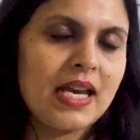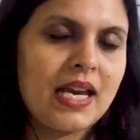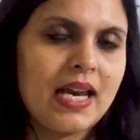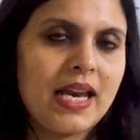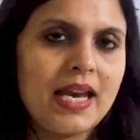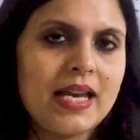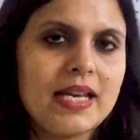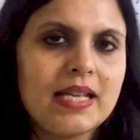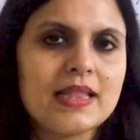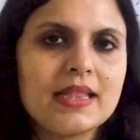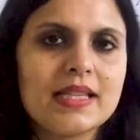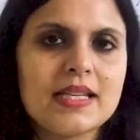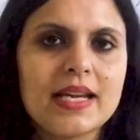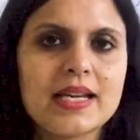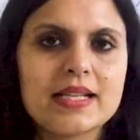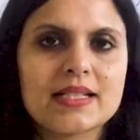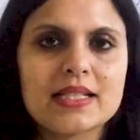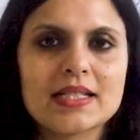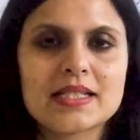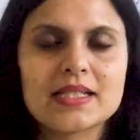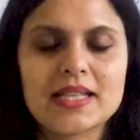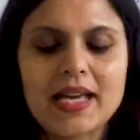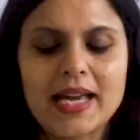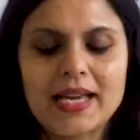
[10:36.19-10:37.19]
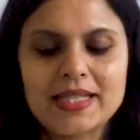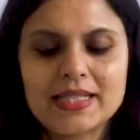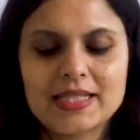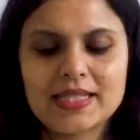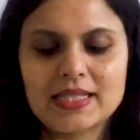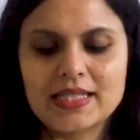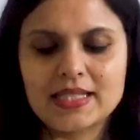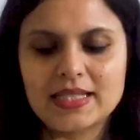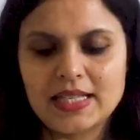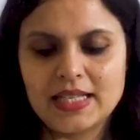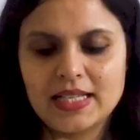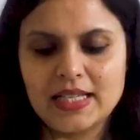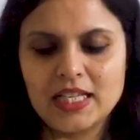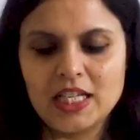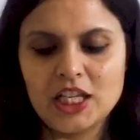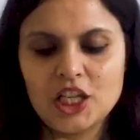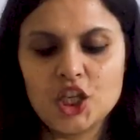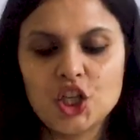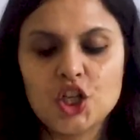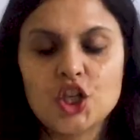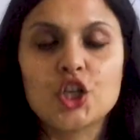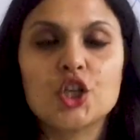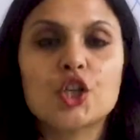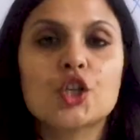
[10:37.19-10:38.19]
in the exercise
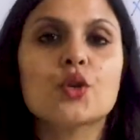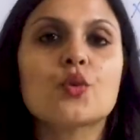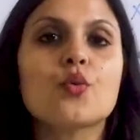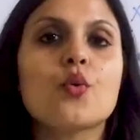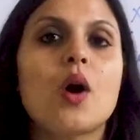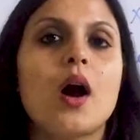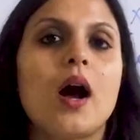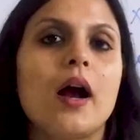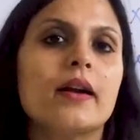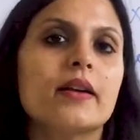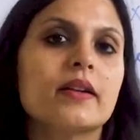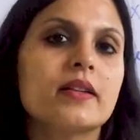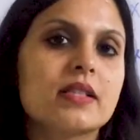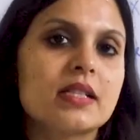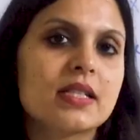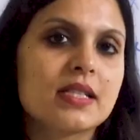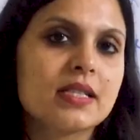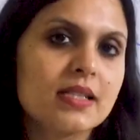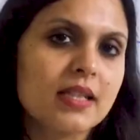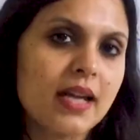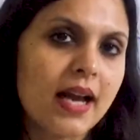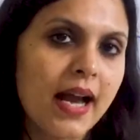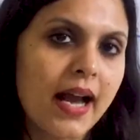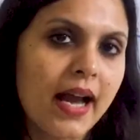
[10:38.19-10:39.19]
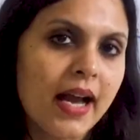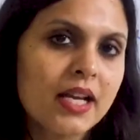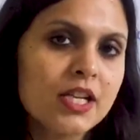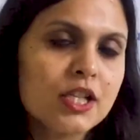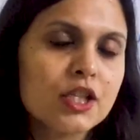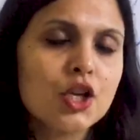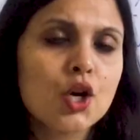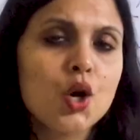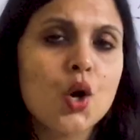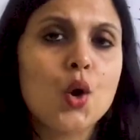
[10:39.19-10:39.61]
C to understand